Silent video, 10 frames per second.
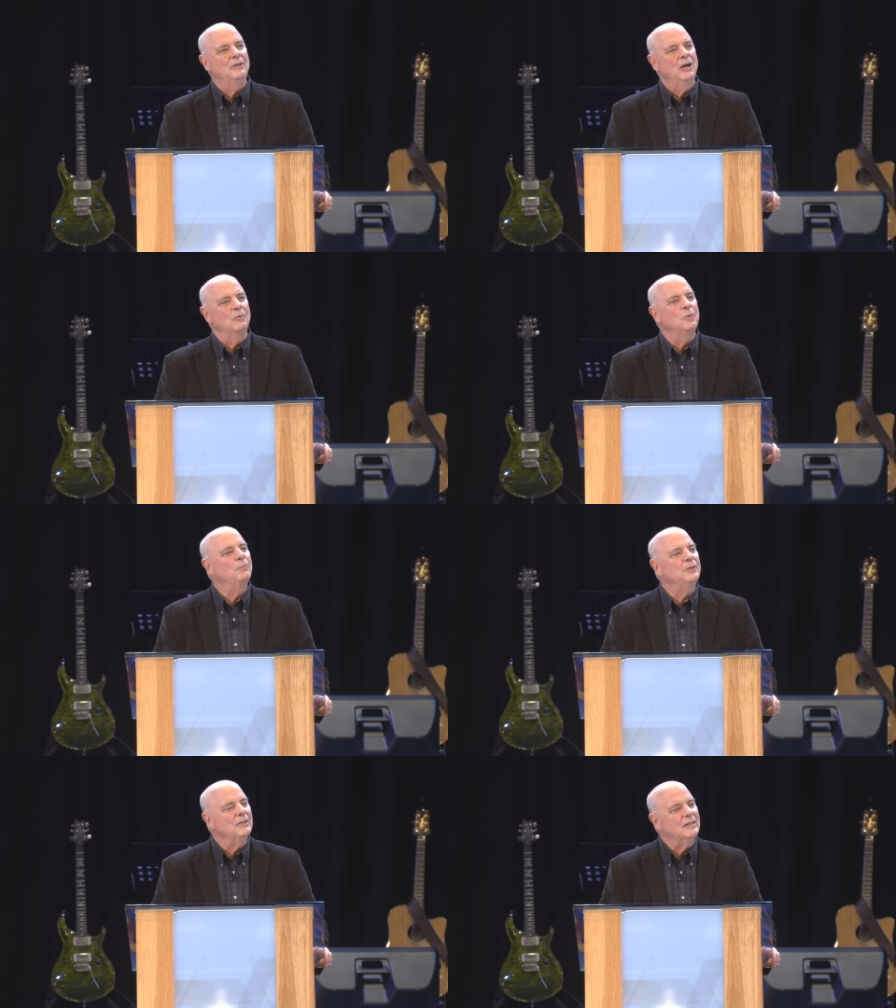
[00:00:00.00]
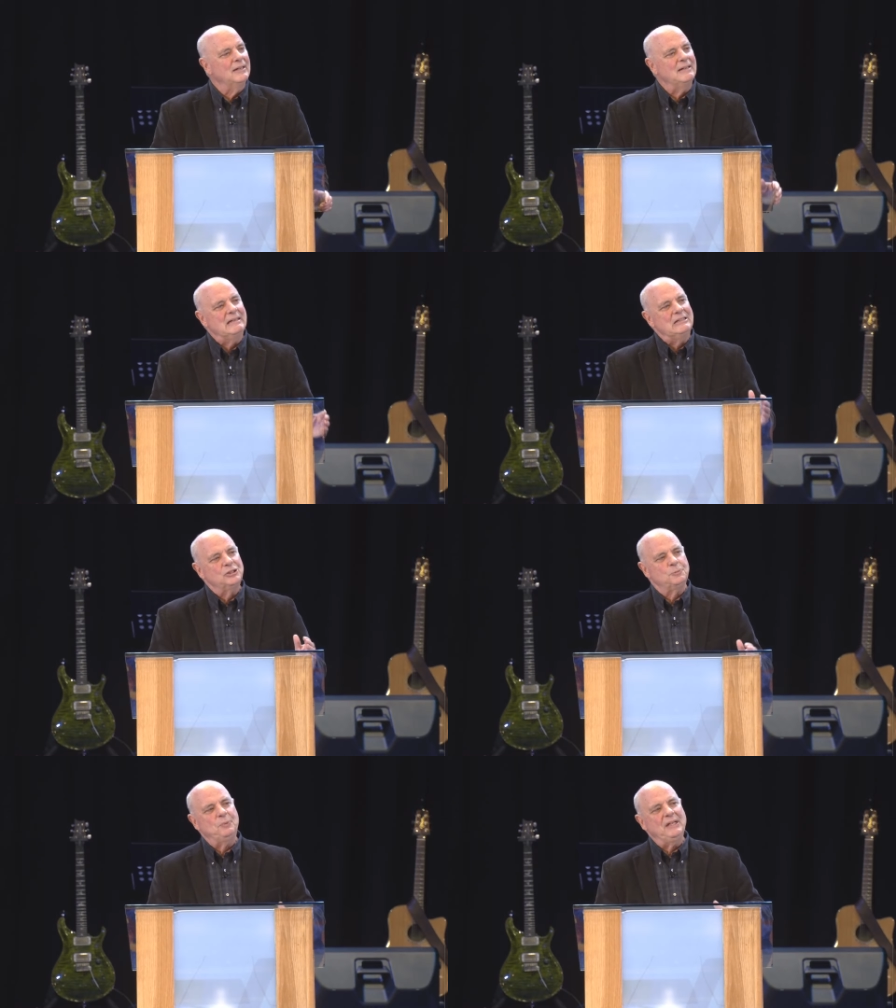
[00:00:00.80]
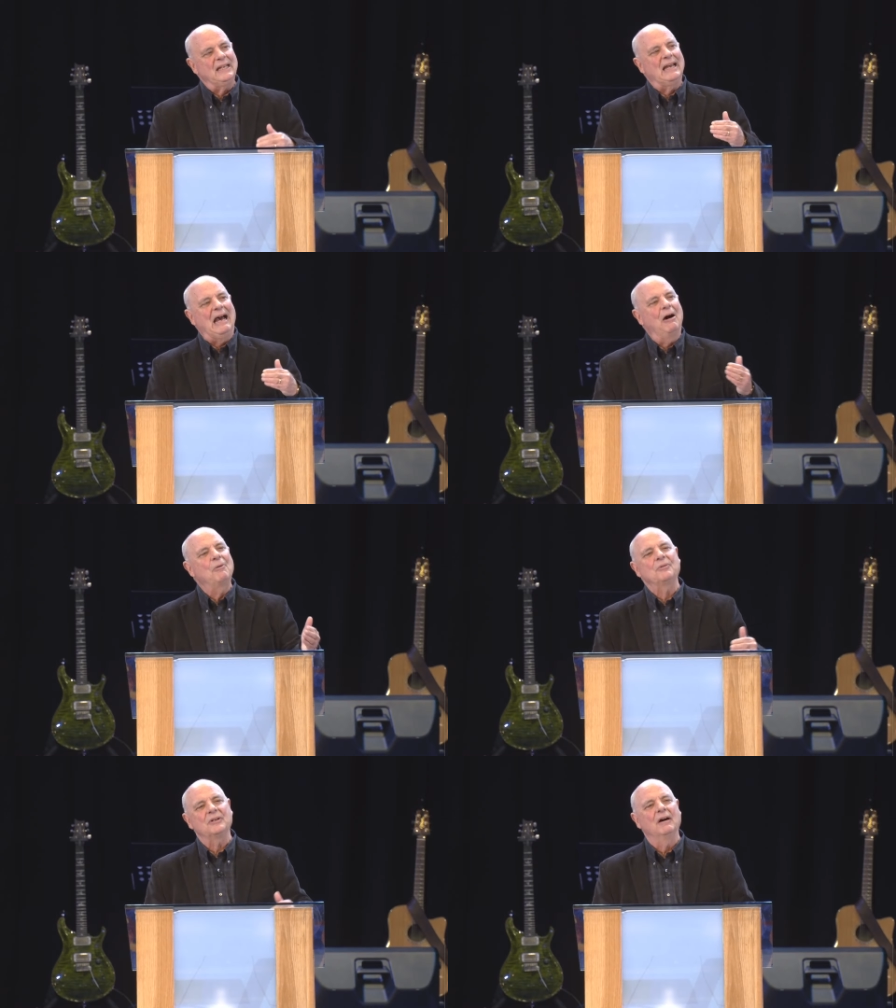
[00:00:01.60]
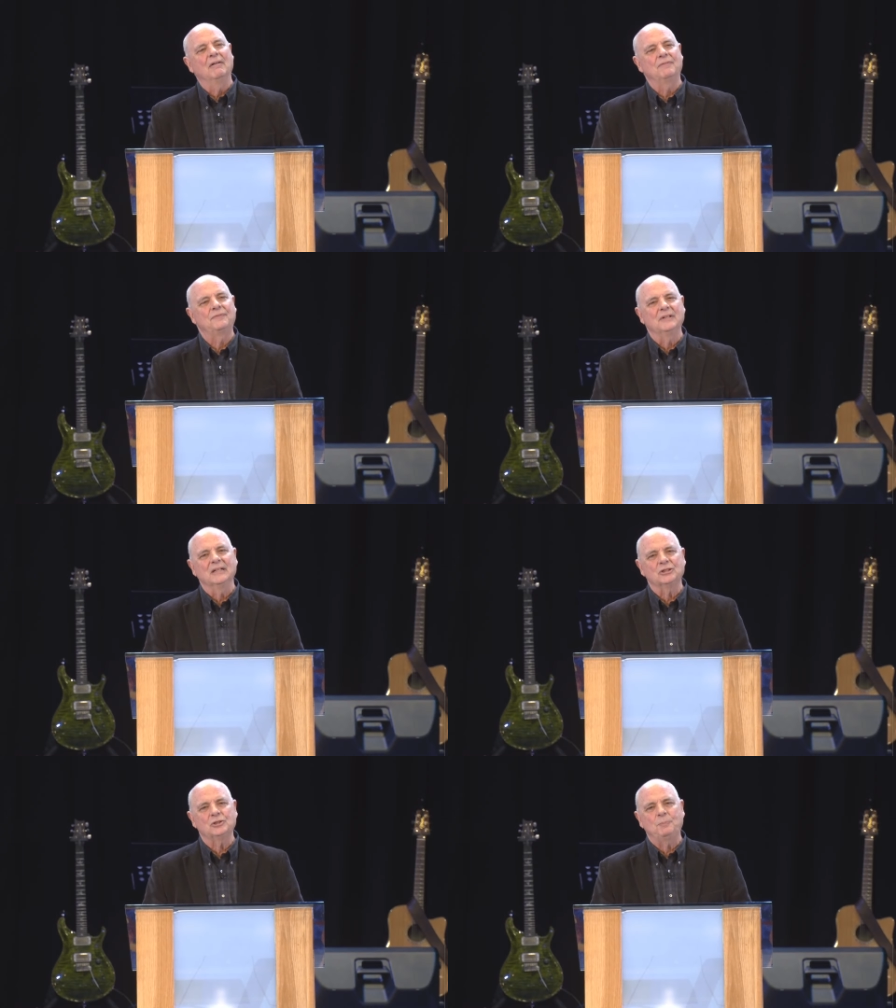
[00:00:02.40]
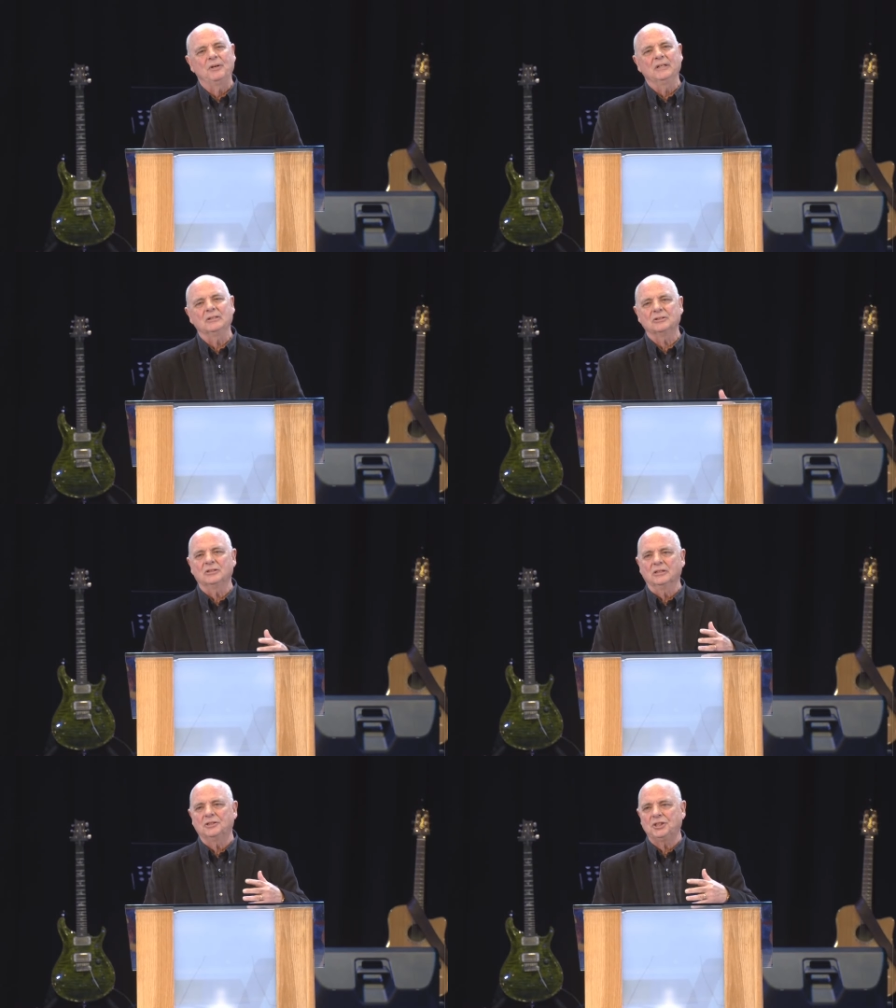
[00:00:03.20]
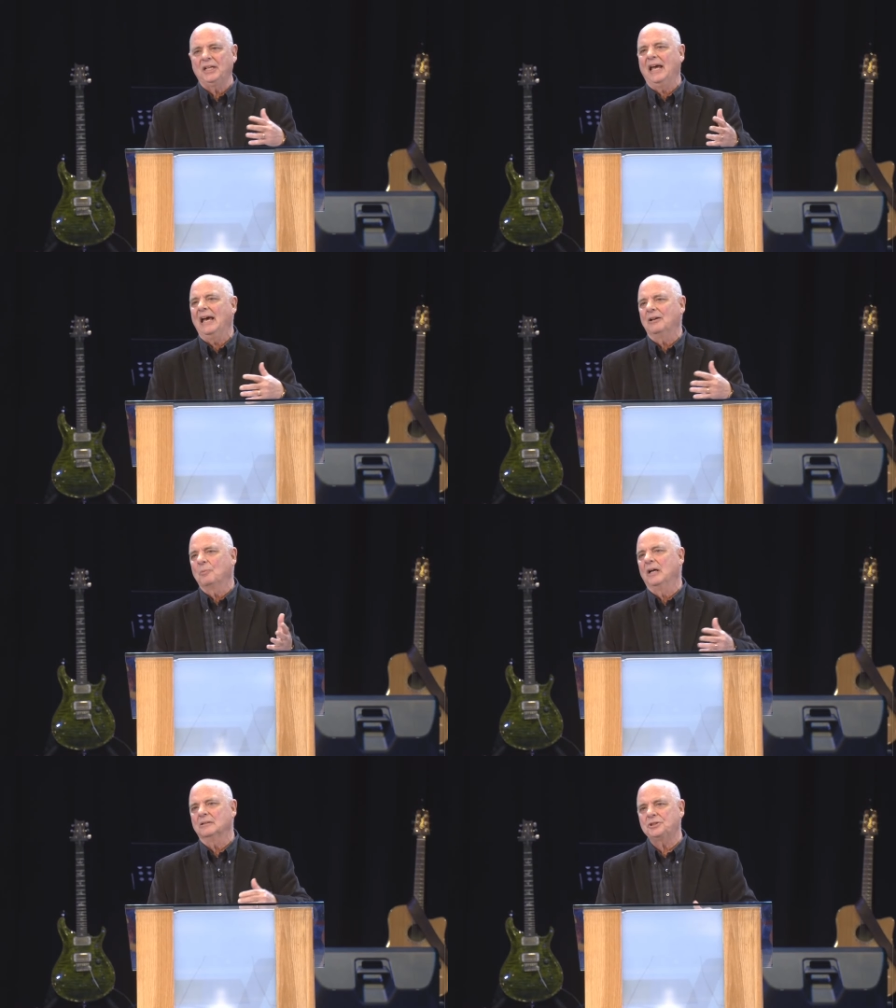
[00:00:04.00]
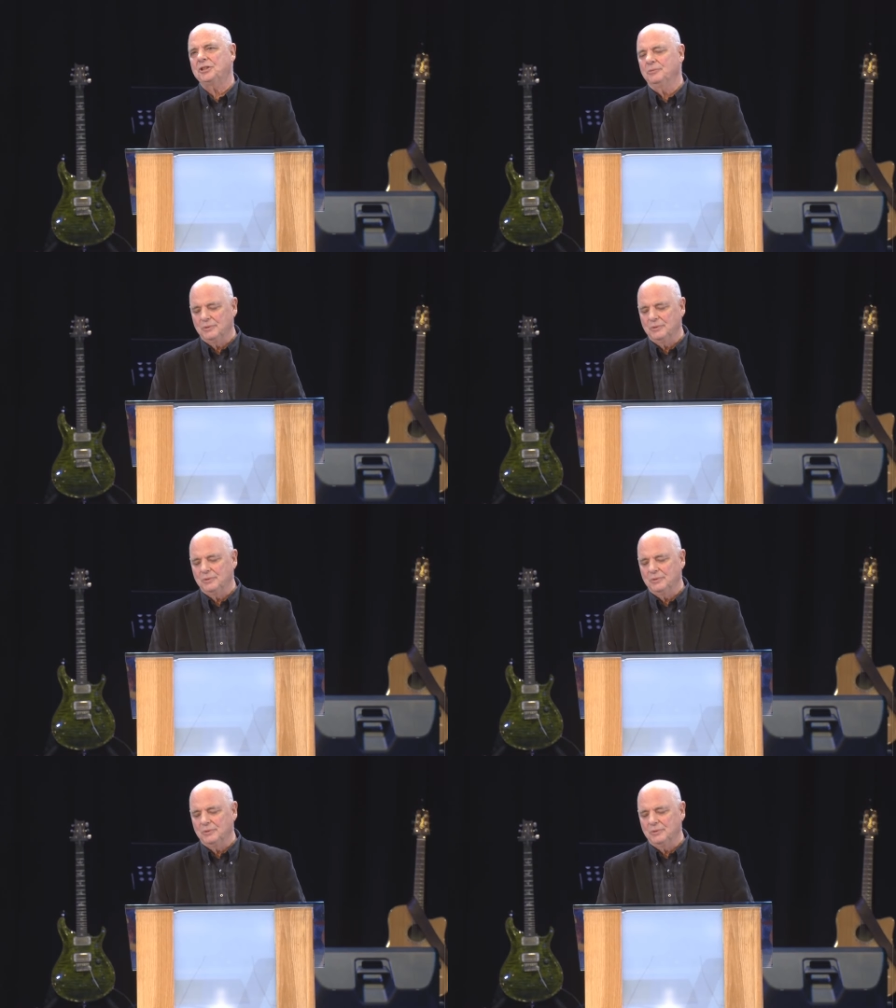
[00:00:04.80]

a woman speaking out of an experience that she had while she